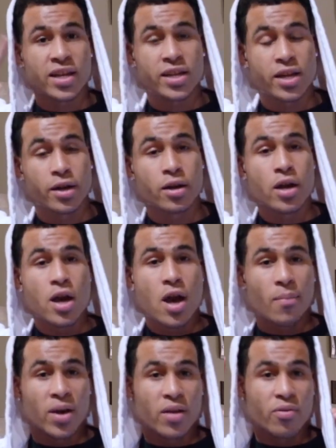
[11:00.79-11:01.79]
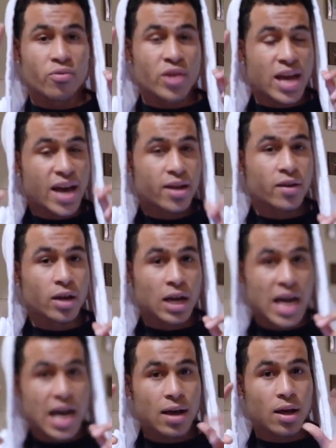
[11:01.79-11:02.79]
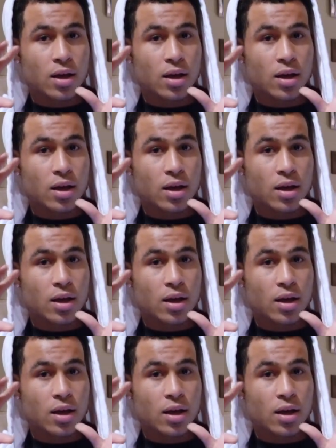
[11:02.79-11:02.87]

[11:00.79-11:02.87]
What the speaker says: in here. But they had a